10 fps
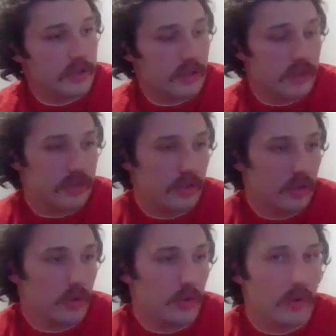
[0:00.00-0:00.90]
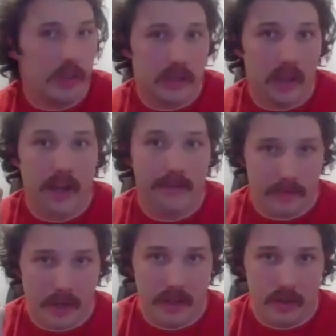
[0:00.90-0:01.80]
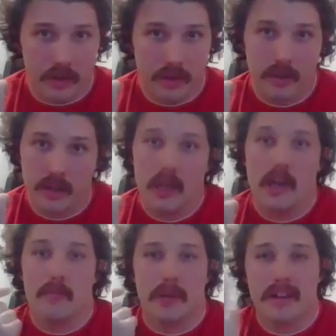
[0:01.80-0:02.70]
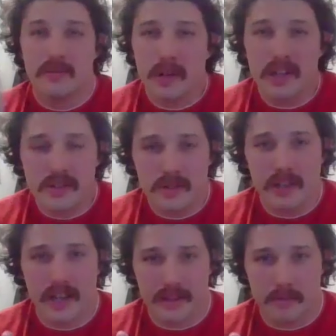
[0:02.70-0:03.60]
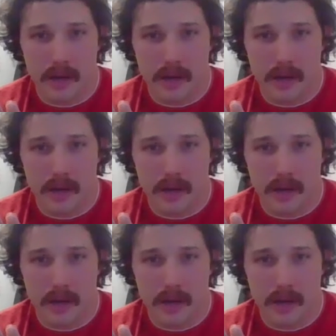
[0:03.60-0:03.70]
to do a live record, but I didn't want to do like the